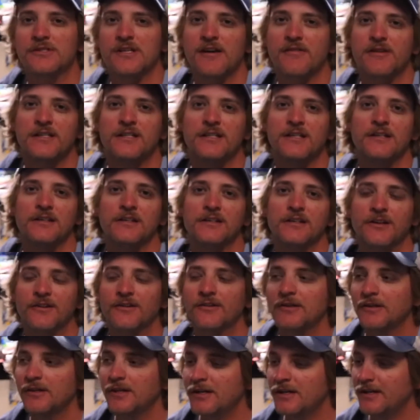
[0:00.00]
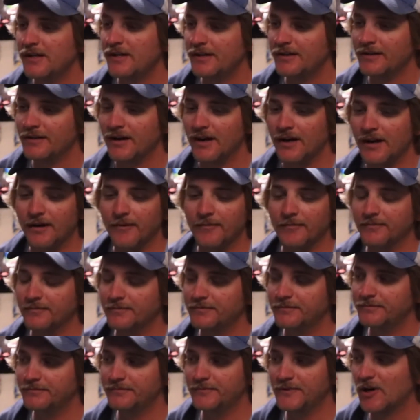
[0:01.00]
everything, you know.
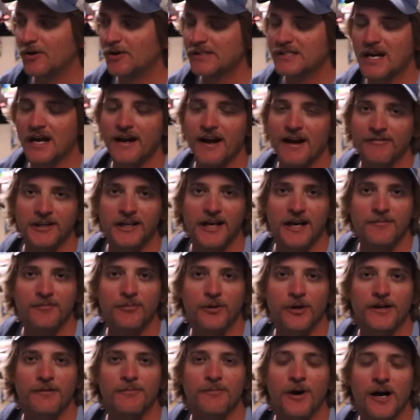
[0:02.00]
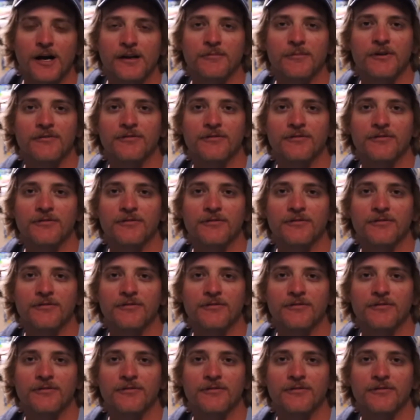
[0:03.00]
You always kind of have a game plan in mind,